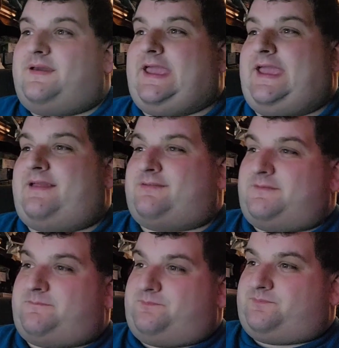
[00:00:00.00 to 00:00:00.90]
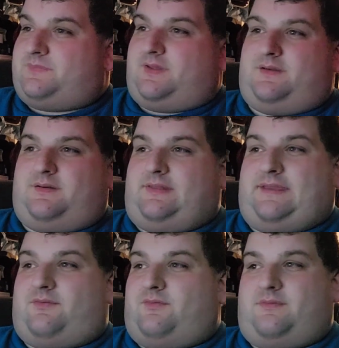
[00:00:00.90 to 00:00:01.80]
And,
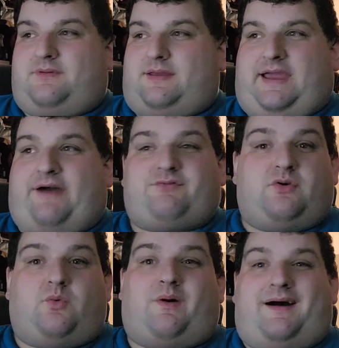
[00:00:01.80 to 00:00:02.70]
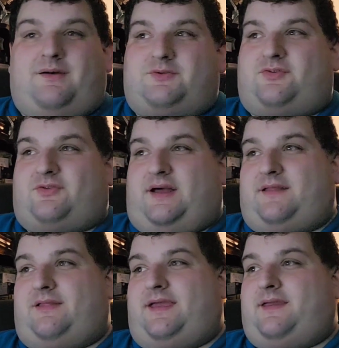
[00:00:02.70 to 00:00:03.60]
like, after a while, it's just kind
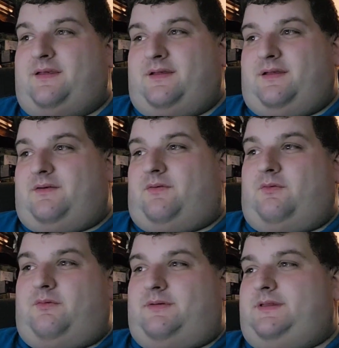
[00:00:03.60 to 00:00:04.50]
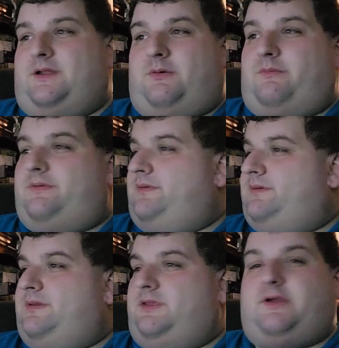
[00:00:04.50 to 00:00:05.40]
of like, you know,
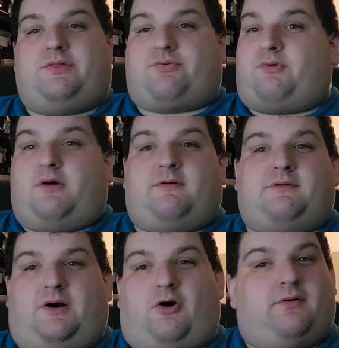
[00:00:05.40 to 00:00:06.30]
you can throw